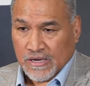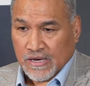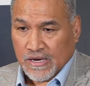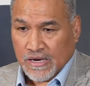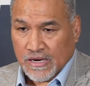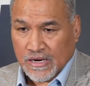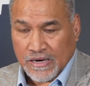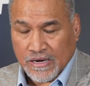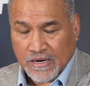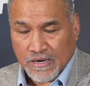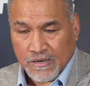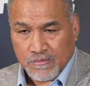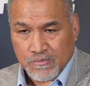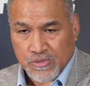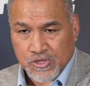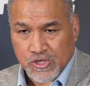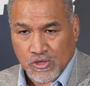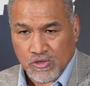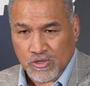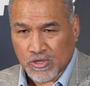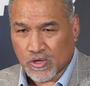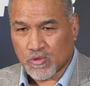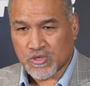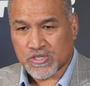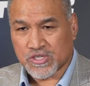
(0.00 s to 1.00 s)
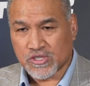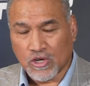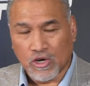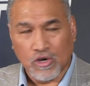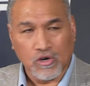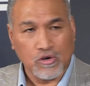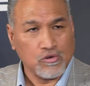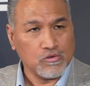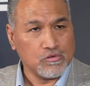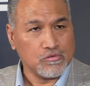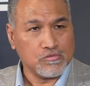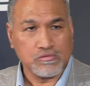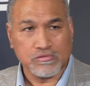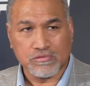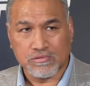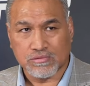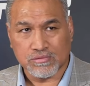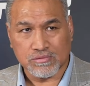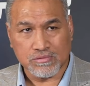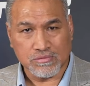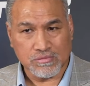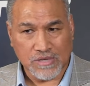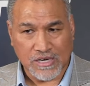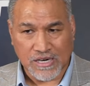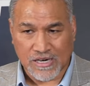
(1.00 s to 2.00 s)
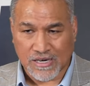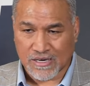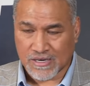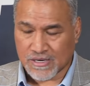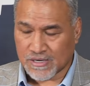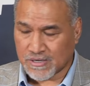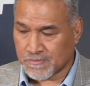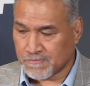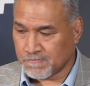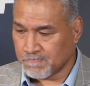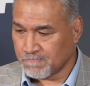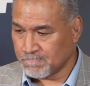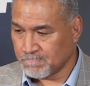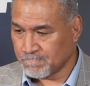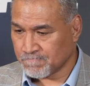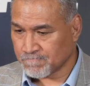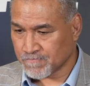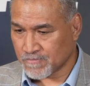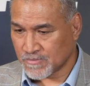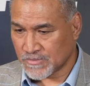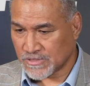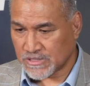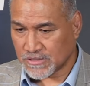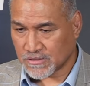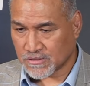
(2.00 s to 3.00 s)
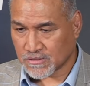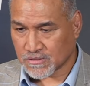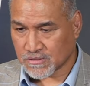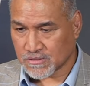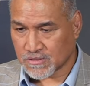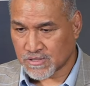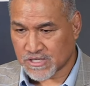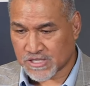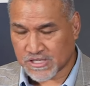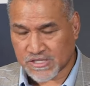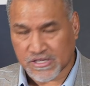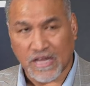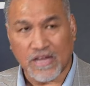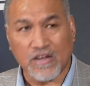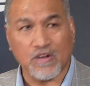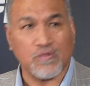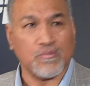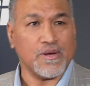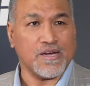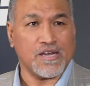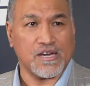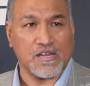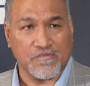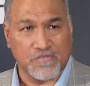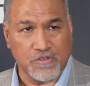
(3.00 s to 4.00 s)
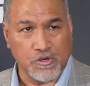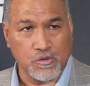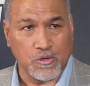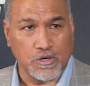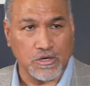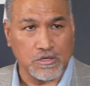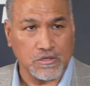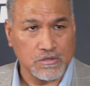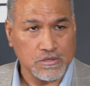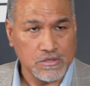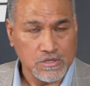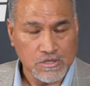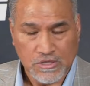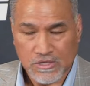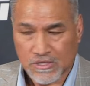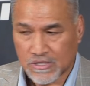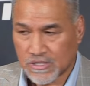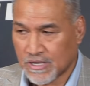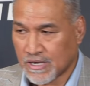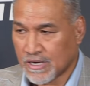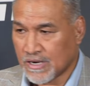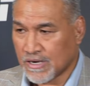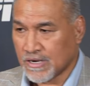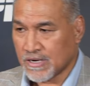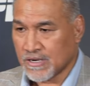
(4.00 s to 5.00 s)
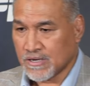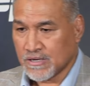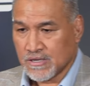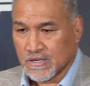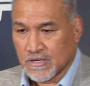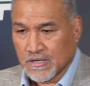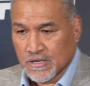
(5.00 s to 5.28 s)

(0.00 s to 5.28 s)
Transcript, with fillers: Um, so there was no um, stalemate, if you will. Uh,